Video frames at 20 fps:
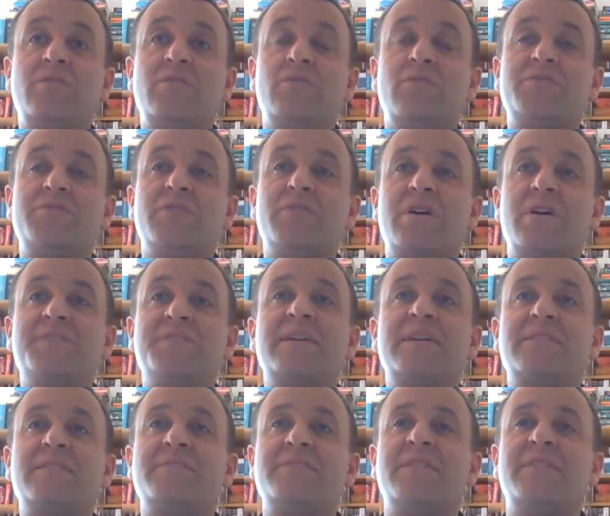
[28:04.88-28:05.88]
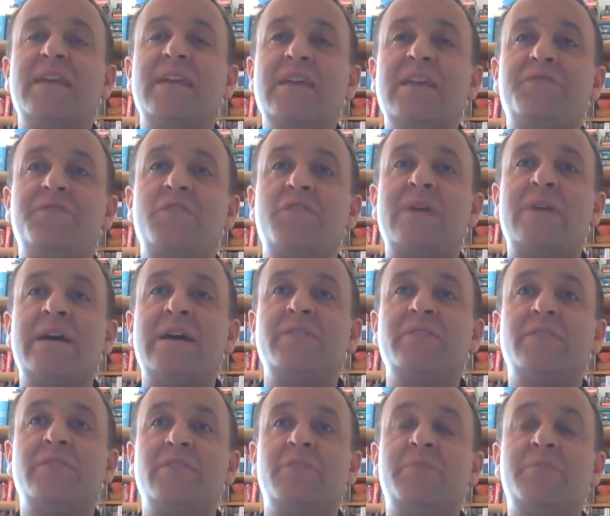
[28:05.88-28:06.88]
You can also contact us at
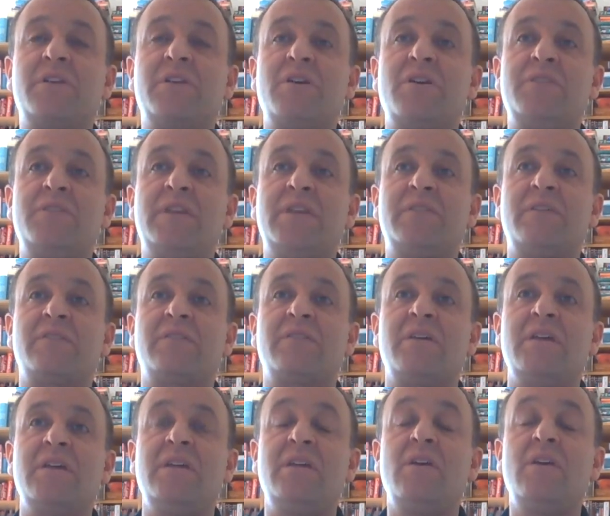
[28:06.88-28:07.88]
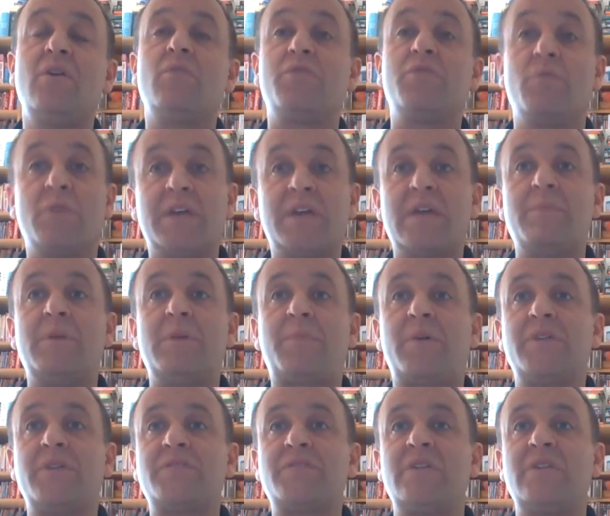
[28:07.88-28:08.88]
info@dublincoding.ie. If you want to get me
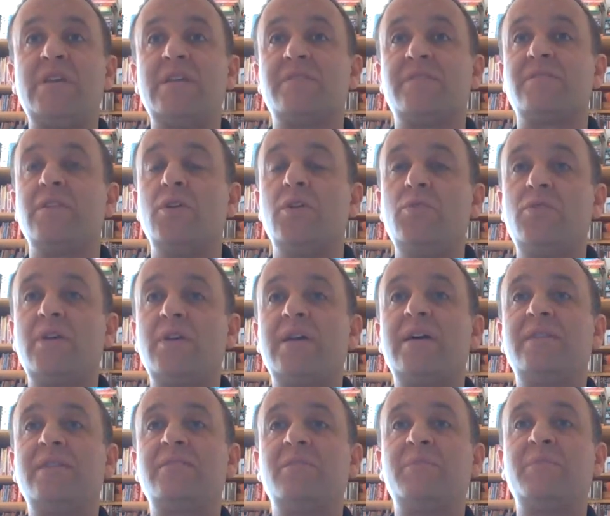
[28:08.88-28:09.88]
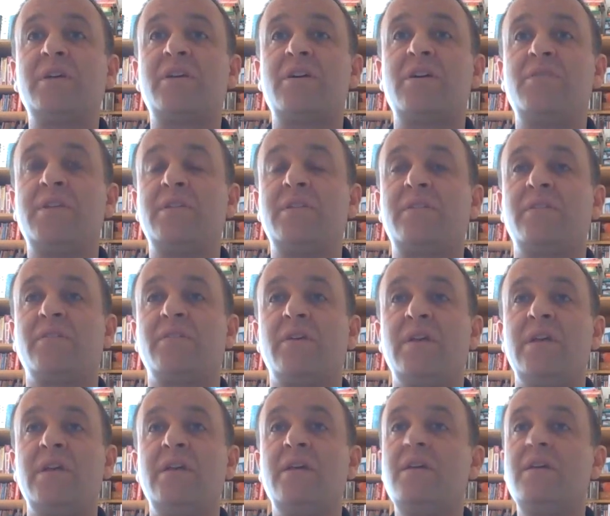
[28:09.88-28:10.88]
personally, it's
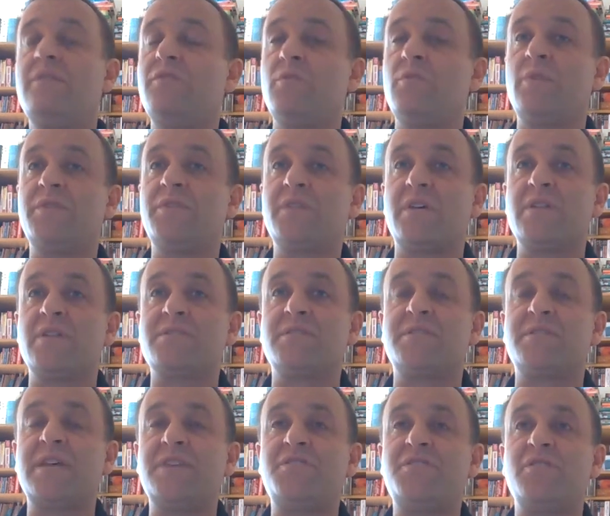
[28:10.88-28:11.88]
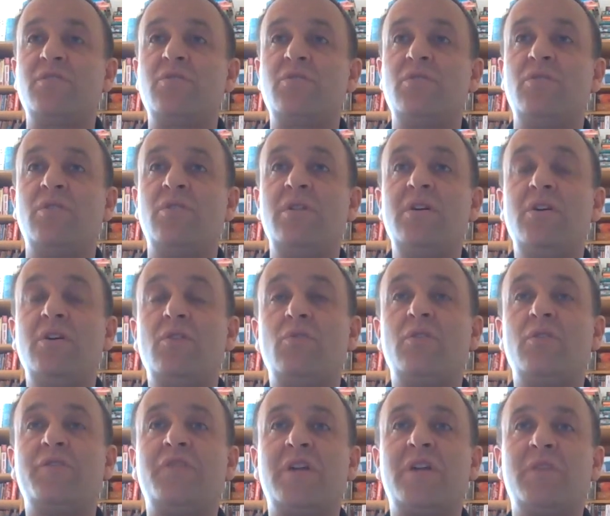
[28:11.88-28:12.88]
luke@dublincoding.ie. If you want a consultation call
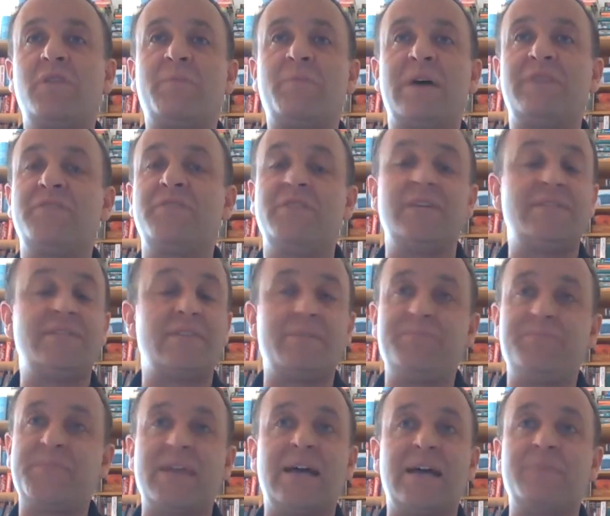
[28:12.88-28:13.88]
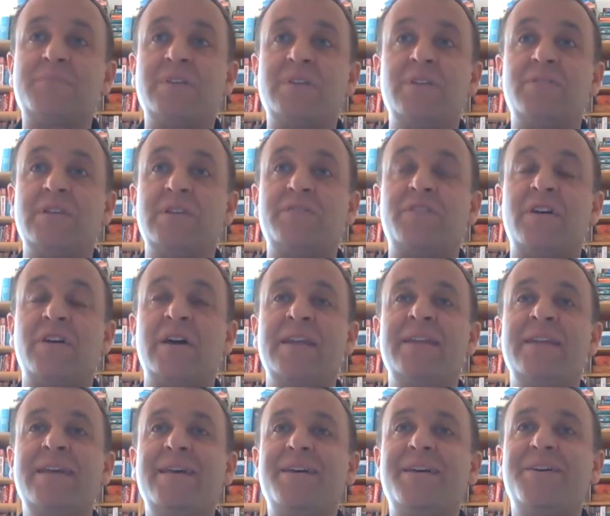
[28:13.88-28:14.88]
or a follow-up after this, absolutely
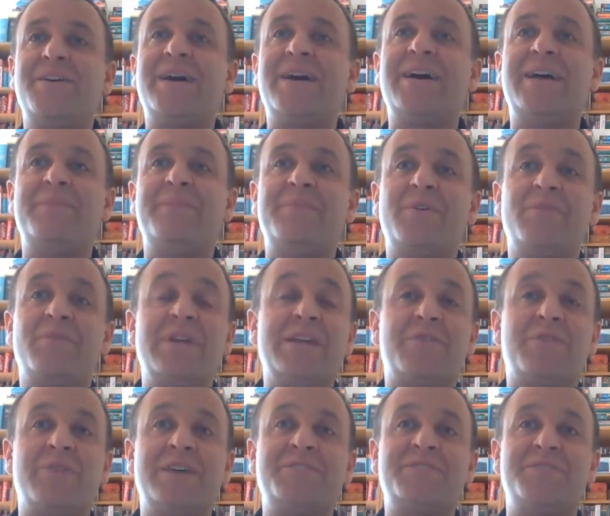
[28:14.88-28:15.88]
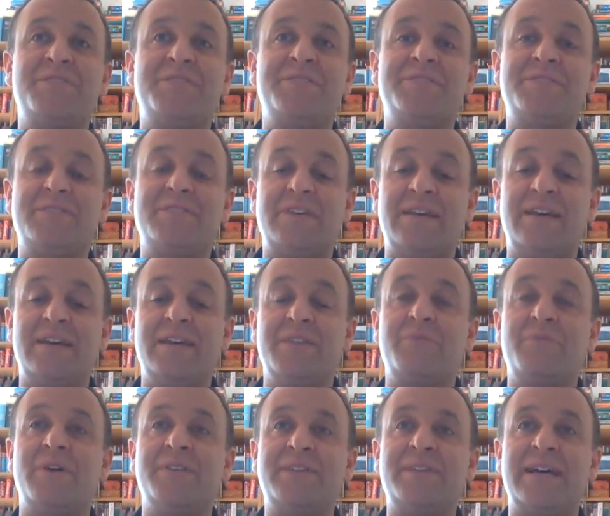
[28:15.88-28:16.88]
fine. Or any questions
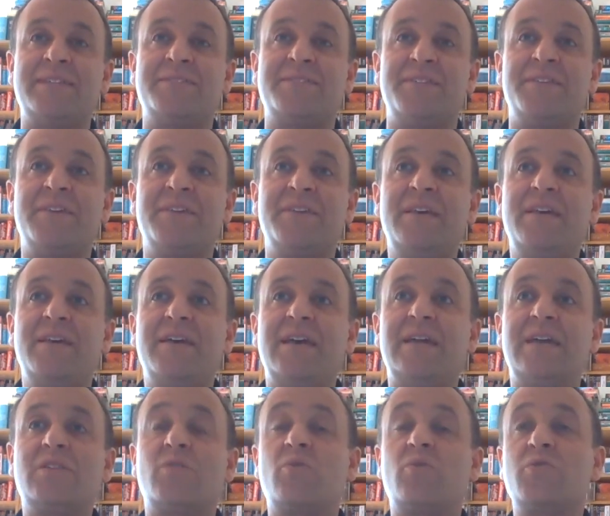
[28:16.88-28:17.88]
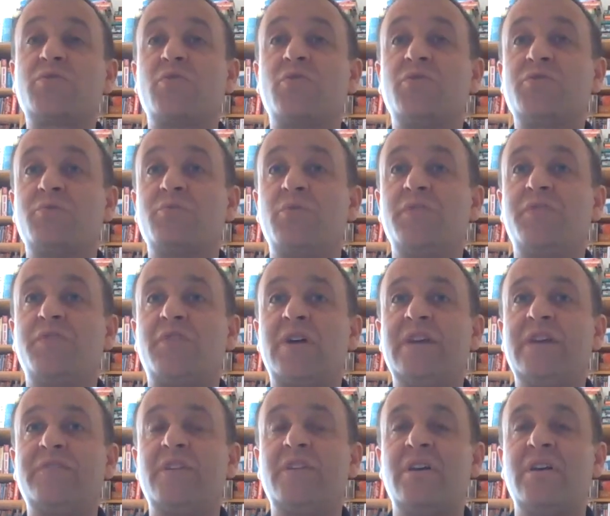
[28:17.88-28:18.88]
you want answered. The course costs
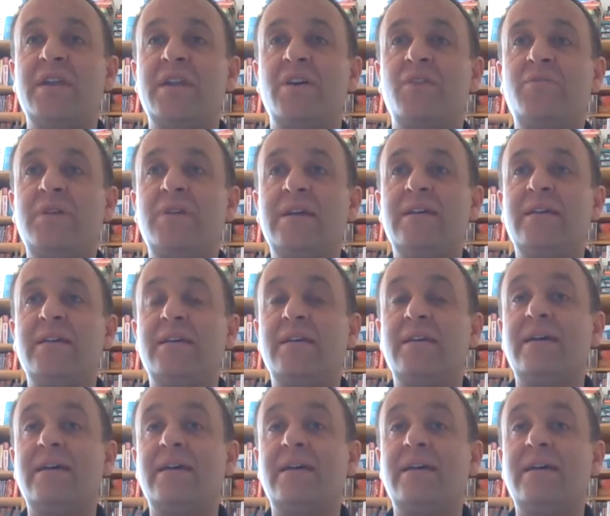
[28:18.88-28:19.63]
1590,